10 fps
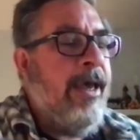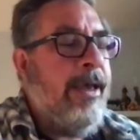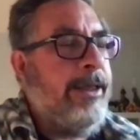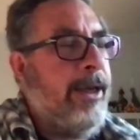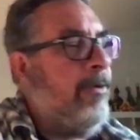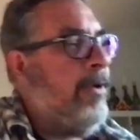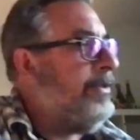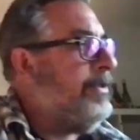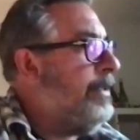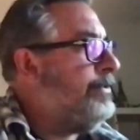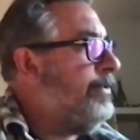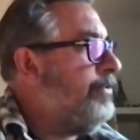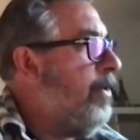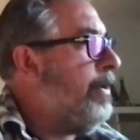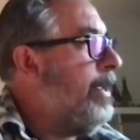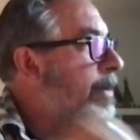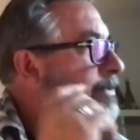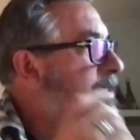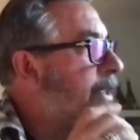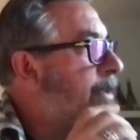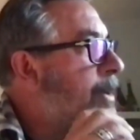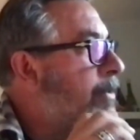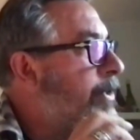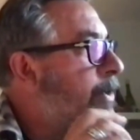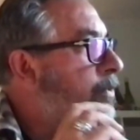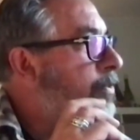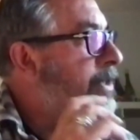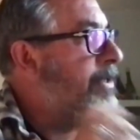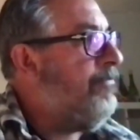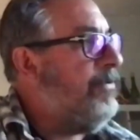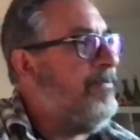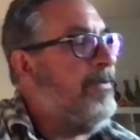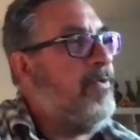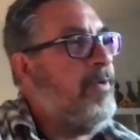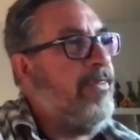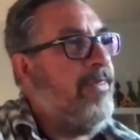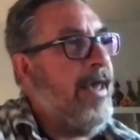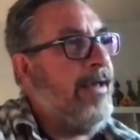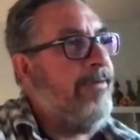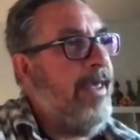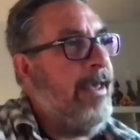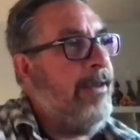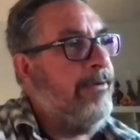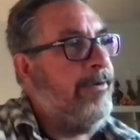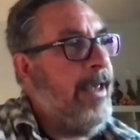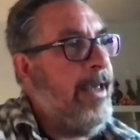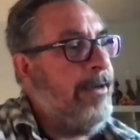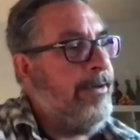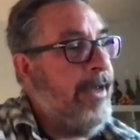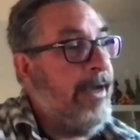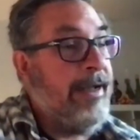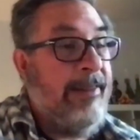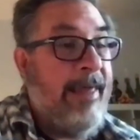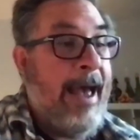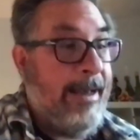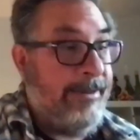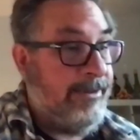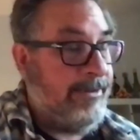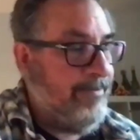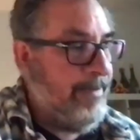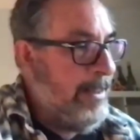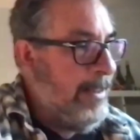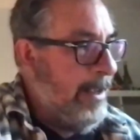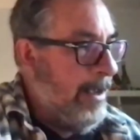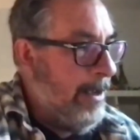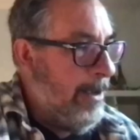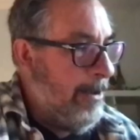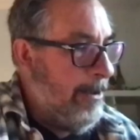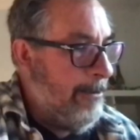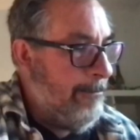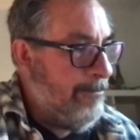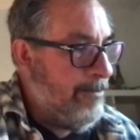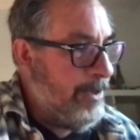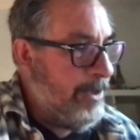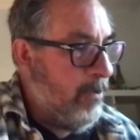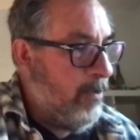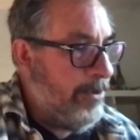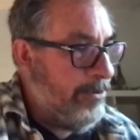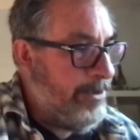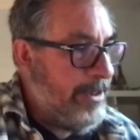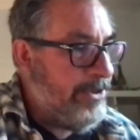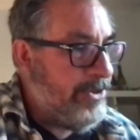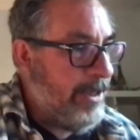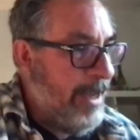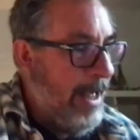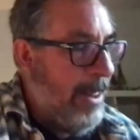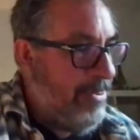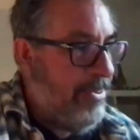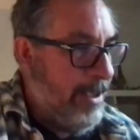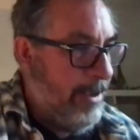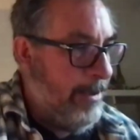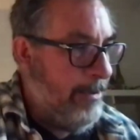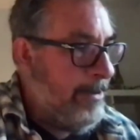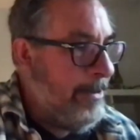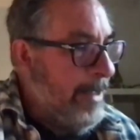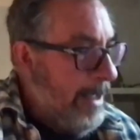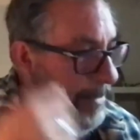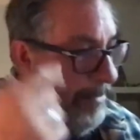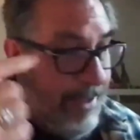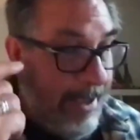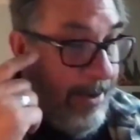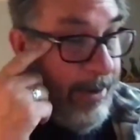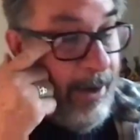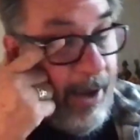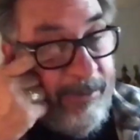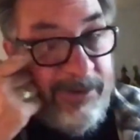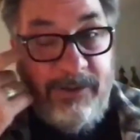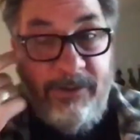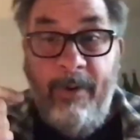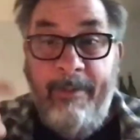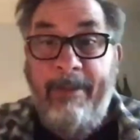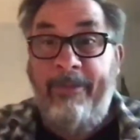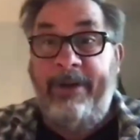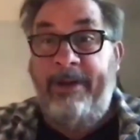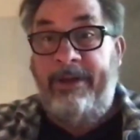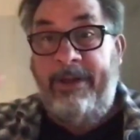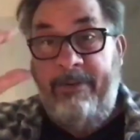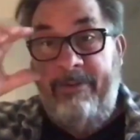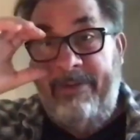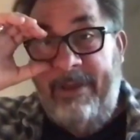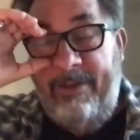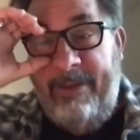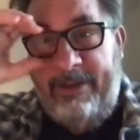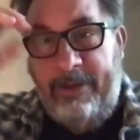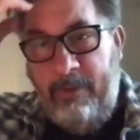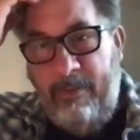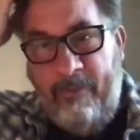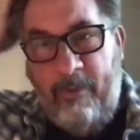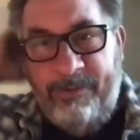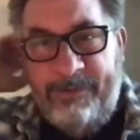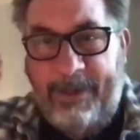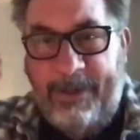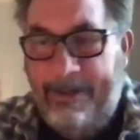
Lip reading: as you're talking, I was thinking about, the difference between that and a class, where you're teaching a thing. And then I was remembering, that you, of course,